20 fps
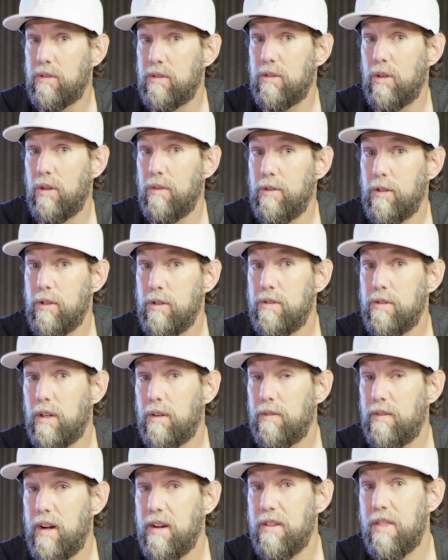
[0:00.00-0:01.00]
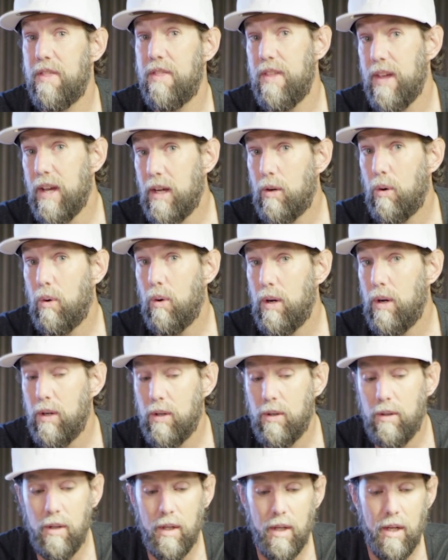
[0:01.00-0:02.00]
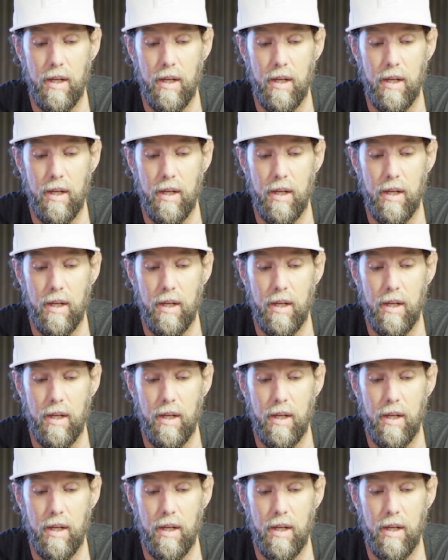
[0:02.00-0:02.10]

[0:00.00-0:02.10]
So if you're using a very thick oil,